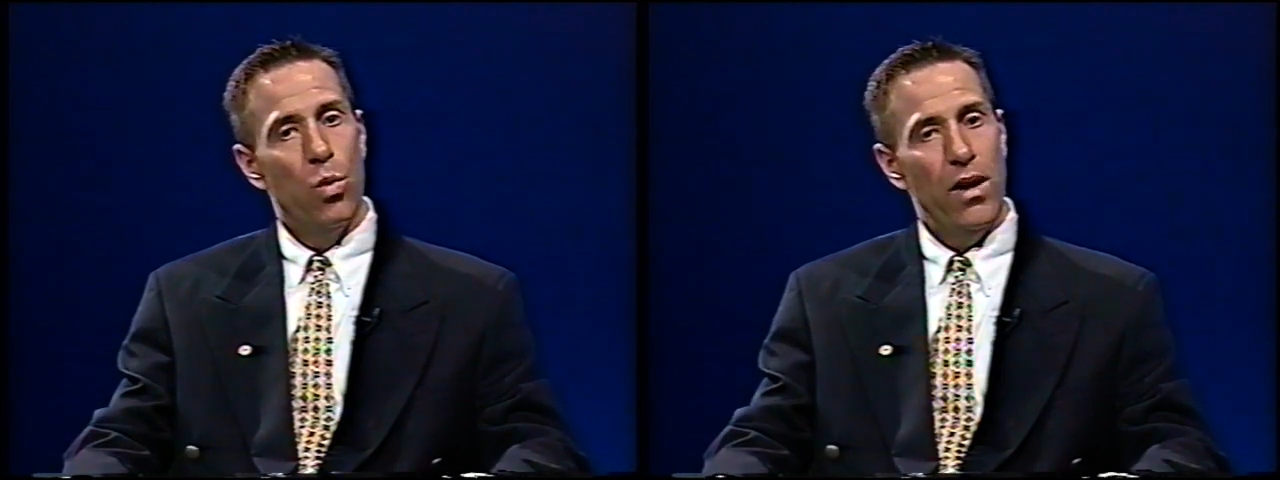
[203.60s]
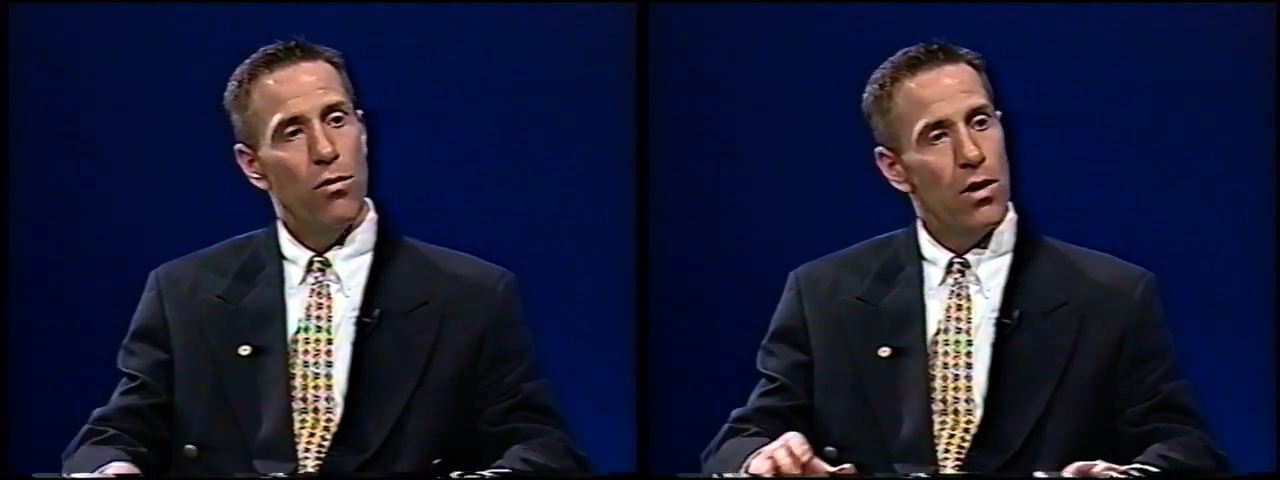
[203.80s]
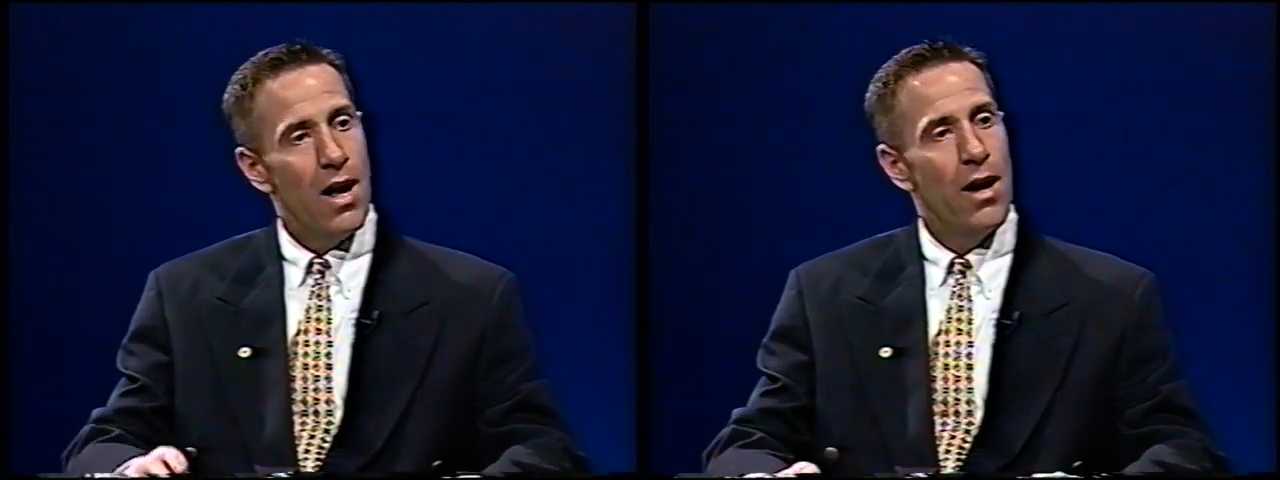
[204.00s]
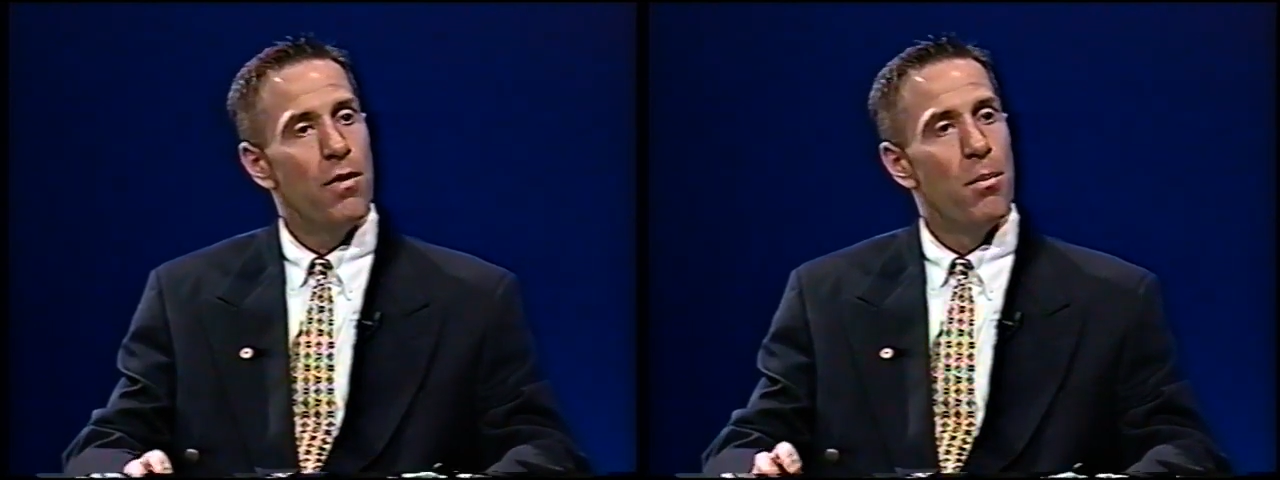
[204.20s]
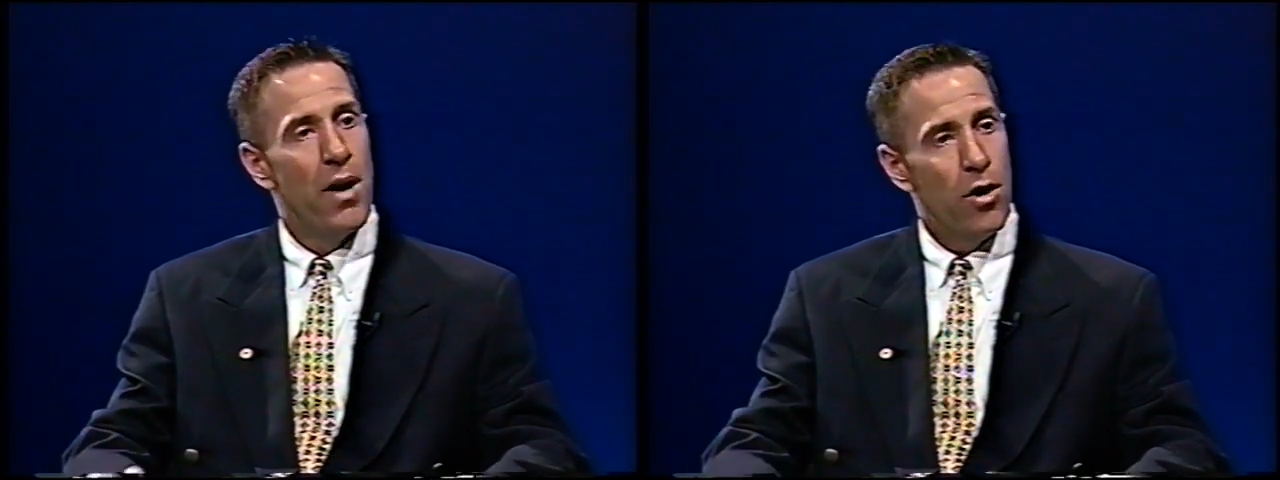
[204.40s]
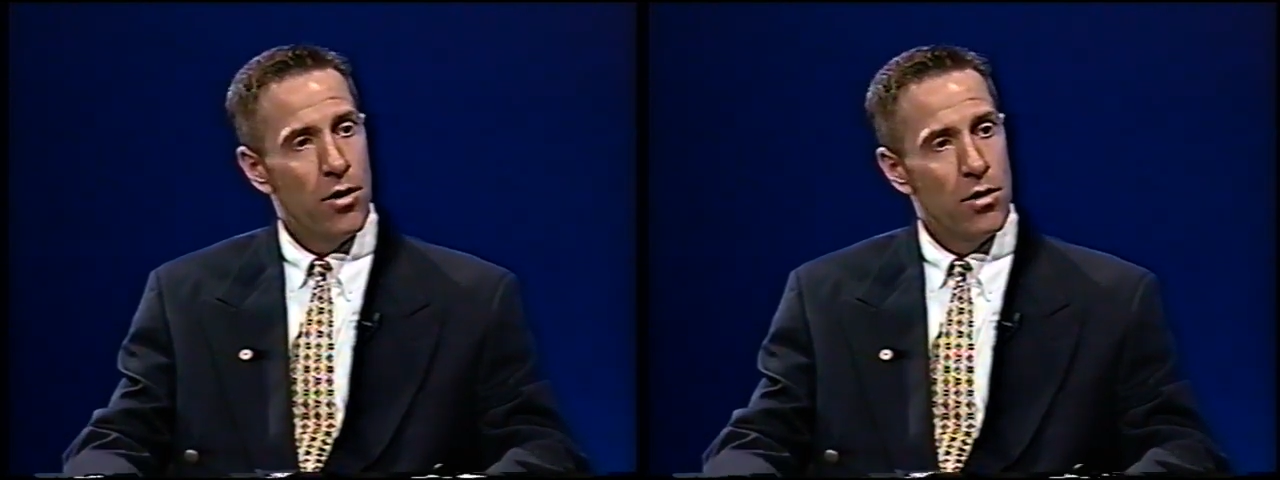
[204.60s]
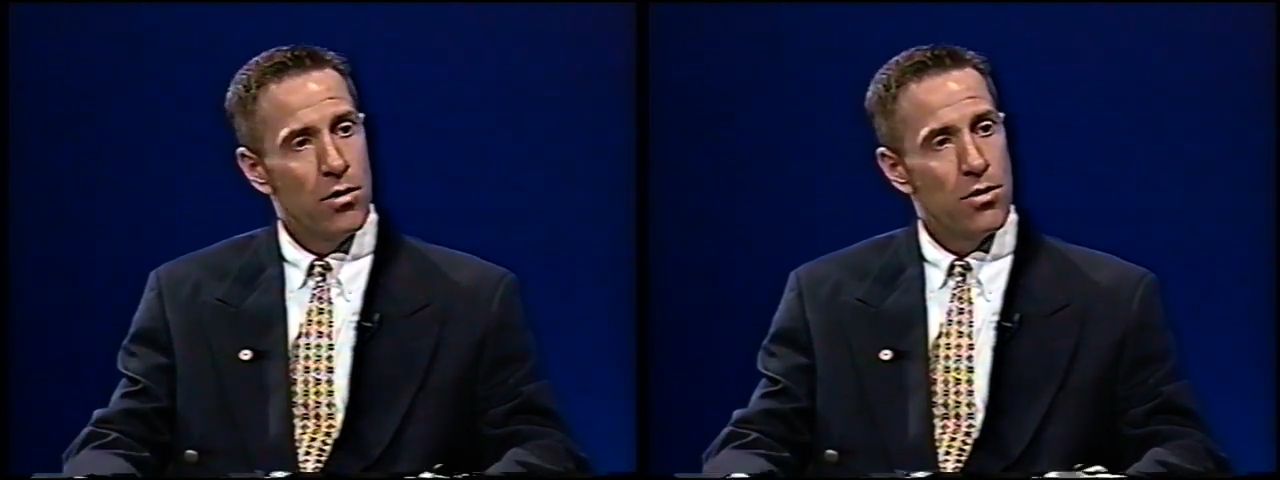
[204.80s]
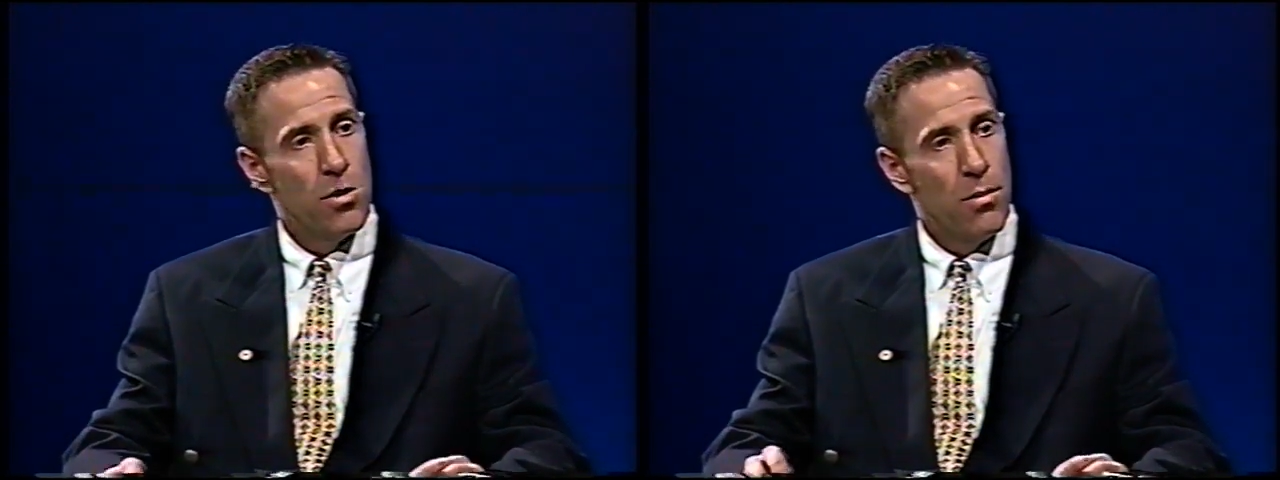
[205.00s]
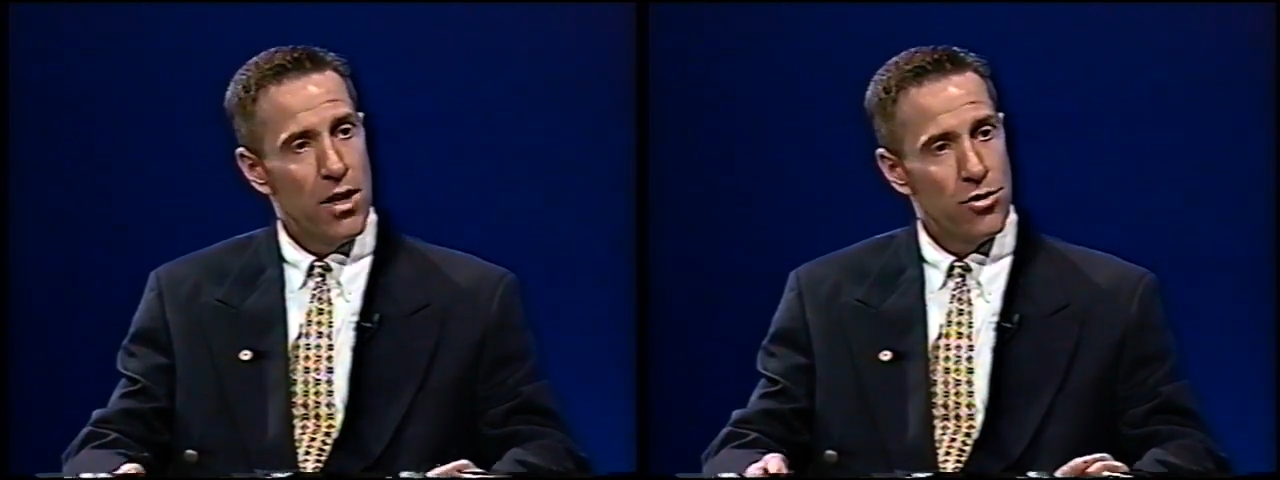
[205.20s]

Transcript: We rely on the mariner to make